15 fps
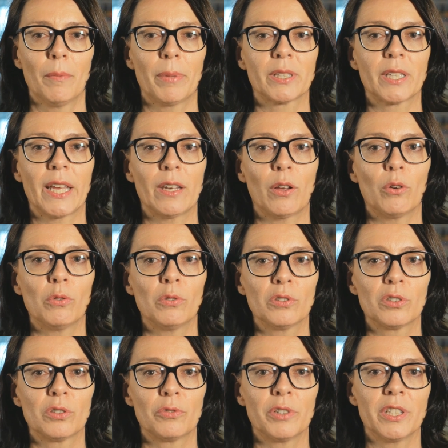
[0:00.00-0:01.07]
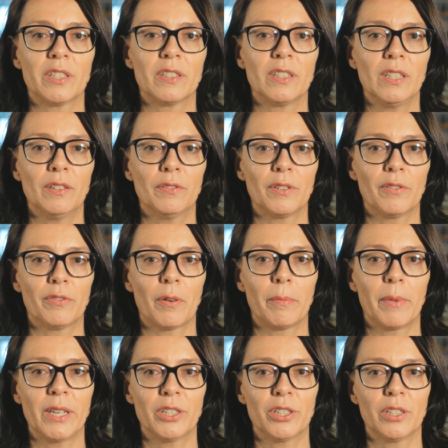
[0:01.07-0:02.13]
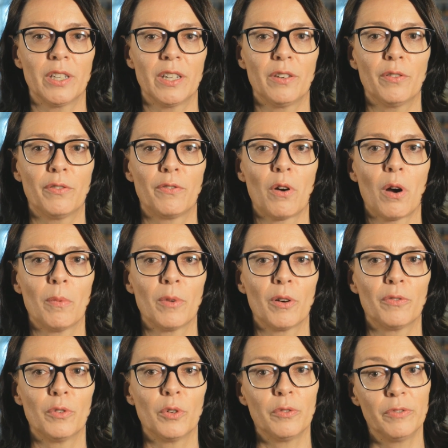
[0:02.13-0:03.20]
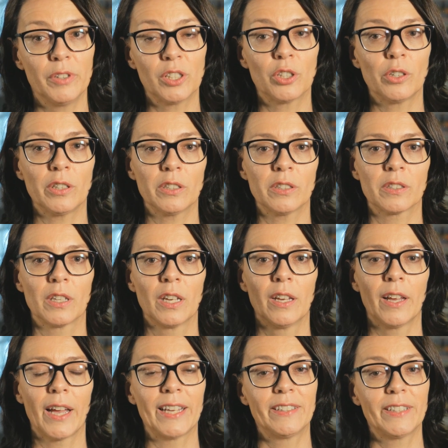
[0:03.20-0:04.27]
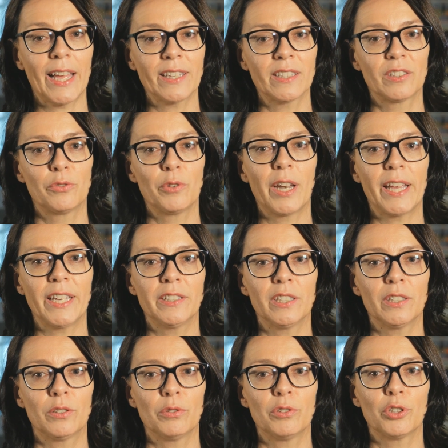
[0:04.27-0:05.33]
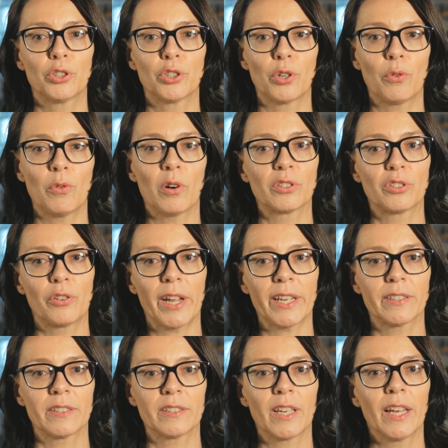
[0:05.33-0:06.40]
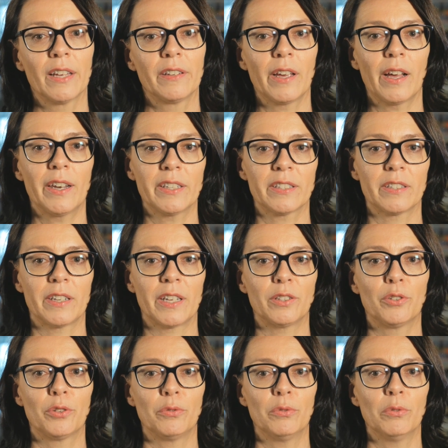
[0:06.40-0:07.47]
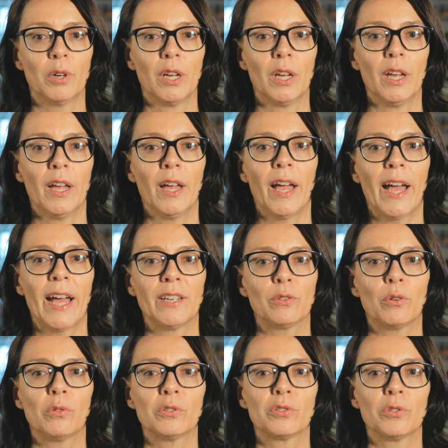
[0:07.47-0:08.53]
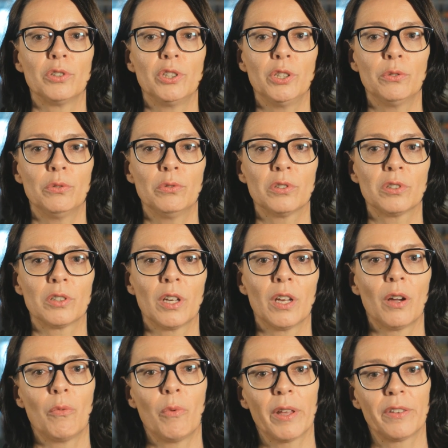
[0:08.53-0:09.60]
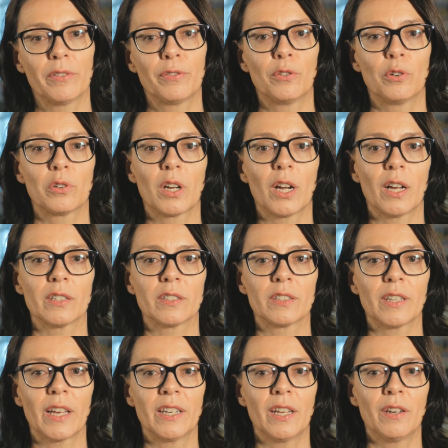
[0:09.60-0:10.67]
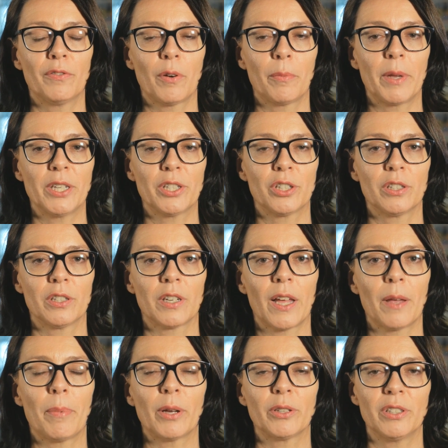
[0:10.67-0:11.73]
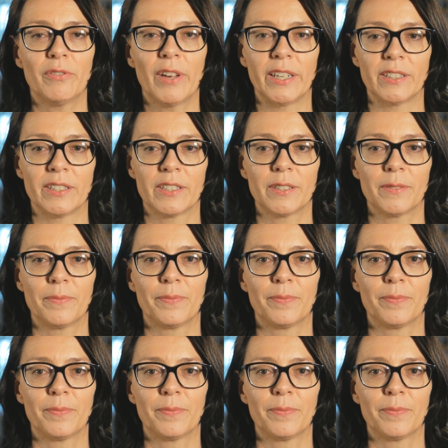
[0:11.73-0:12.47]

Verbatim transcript: but can also receive information in the form of visuals and text related to the show or tracks they are listening to, and also news, weather forecasts and information about events.